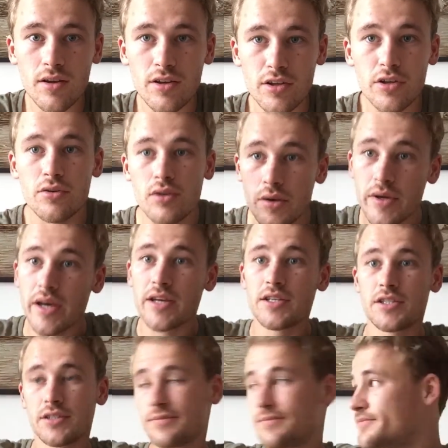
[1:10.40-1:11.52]
New
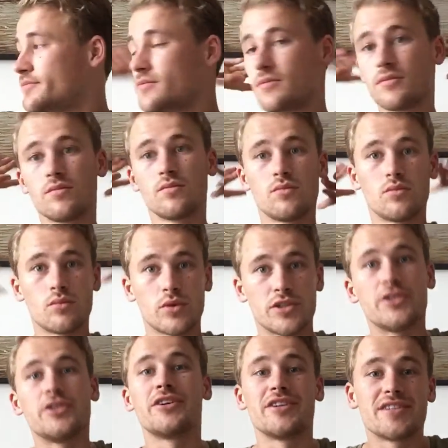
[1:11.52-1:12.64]
location, which
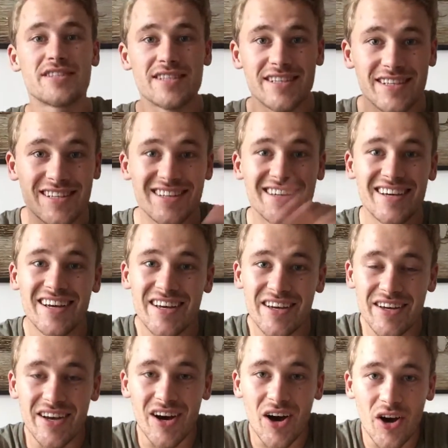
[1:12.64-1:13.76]
you're going to see
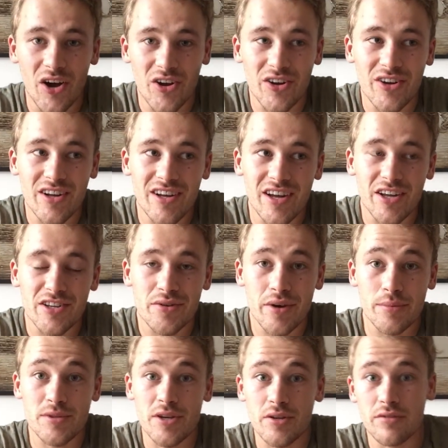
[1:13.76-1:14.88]
on a new
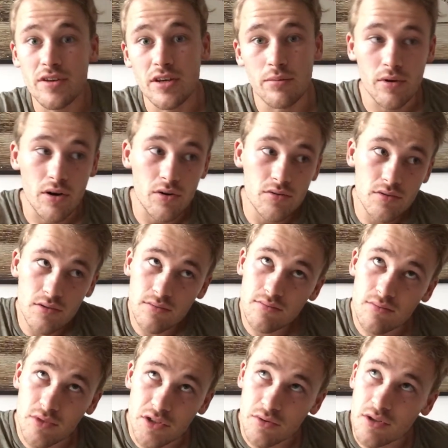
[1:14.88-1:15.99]
episode of Keeping Goals,
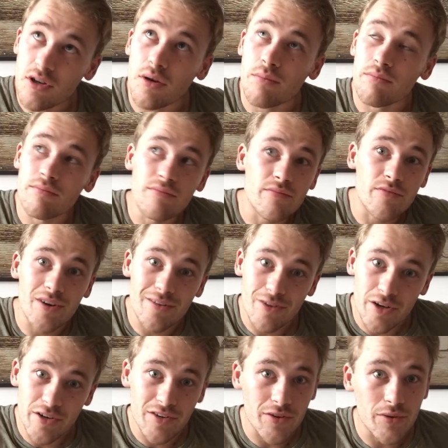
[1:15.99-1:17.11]
which will come very,
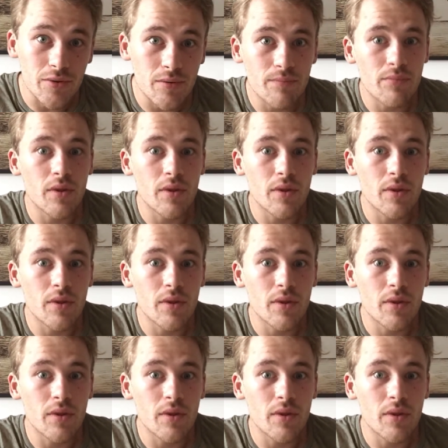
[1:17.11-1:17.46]
very soon.